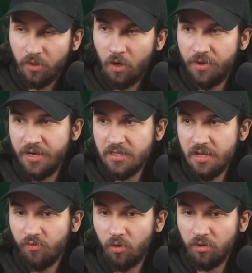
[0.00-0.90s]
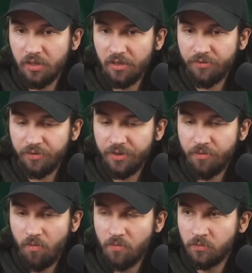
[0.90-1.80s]
Yo, he doesn't have Royal Delivery.
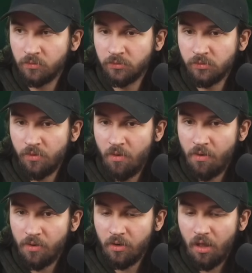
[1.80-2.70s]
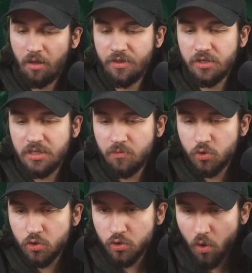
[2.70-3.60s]
This
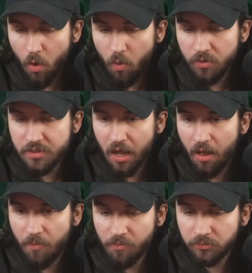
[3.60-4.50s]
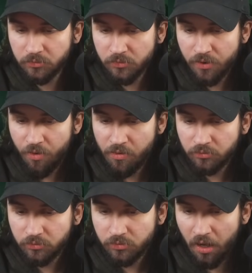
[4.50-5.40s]
seems so dumb.
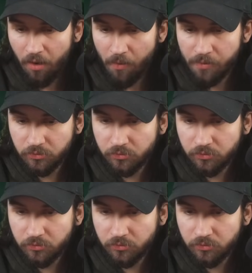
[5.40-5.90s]
Uh-oh.